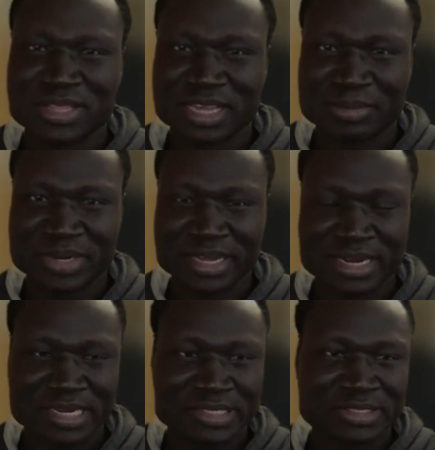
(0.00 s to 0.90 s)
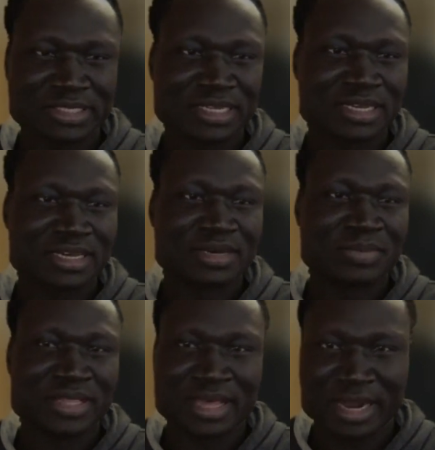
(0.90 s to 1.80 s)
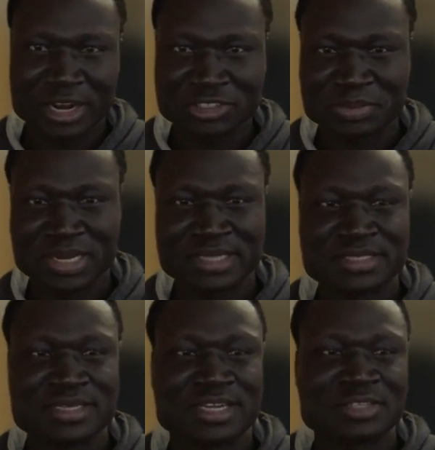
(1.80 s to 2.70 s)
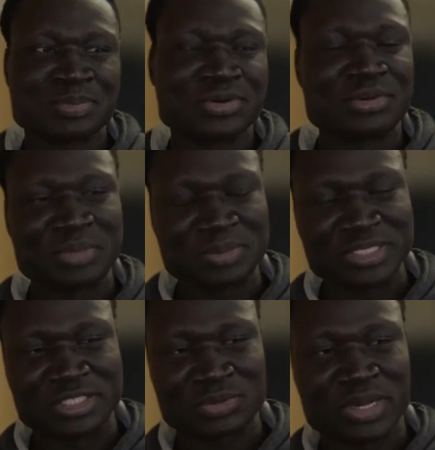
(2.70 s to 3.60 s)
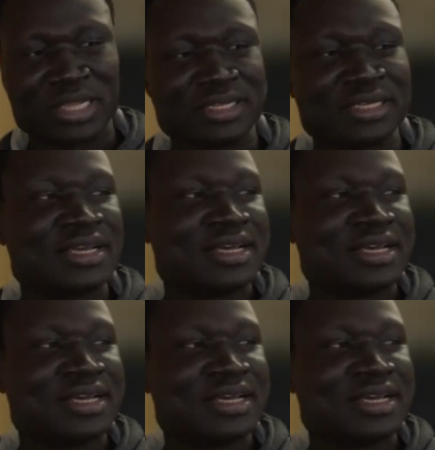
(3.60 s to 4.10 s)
government made the announcement last year, I spoke on BBC Swahili,